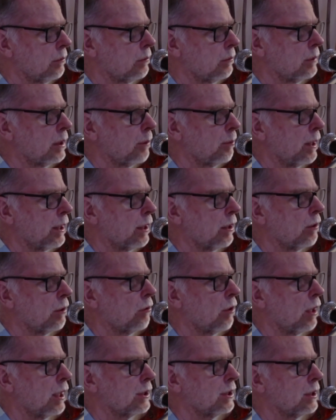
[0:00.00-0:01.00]
dependent
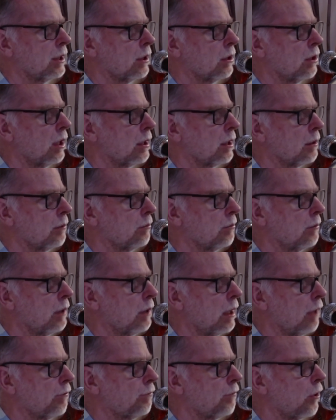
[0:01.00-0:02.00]
arising like
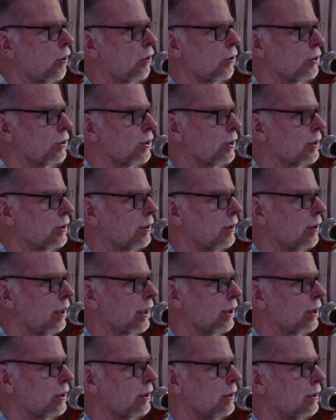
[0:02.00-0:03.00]
a forest, like
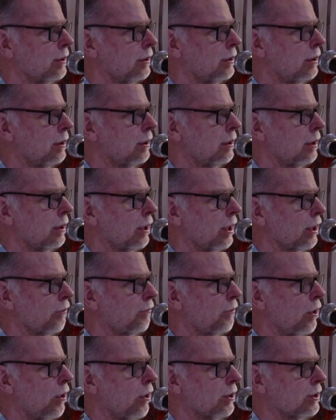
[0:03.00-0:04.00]
a
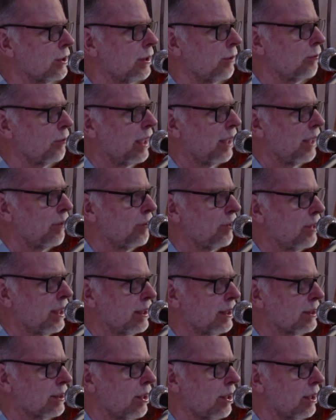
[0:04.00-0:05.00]
forest, and where
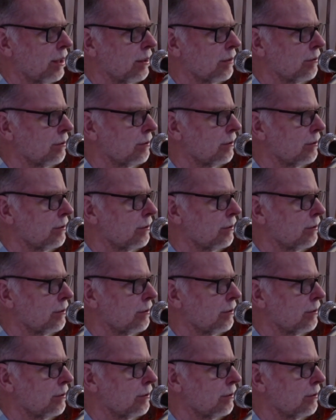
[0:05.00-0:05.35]
everything's kind of